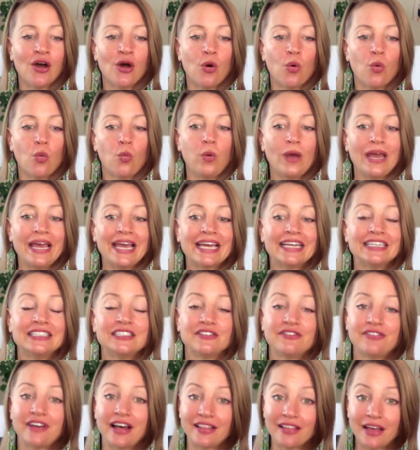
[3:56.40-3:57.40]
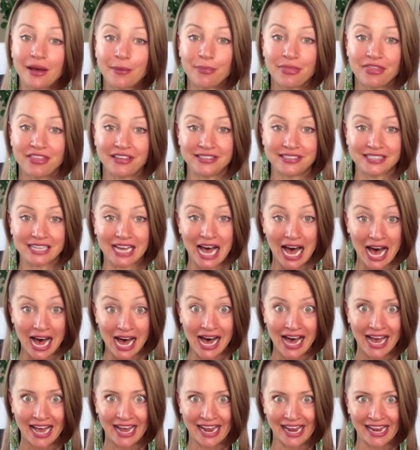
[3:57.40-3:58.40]
We can develop this
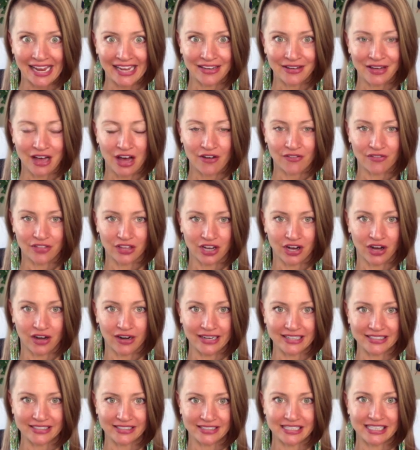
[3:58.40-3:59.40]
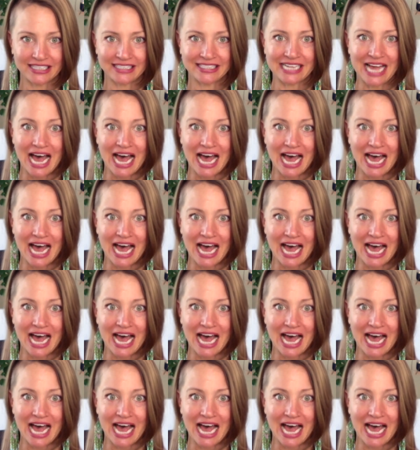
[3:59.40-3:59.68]
eye of the goddess, this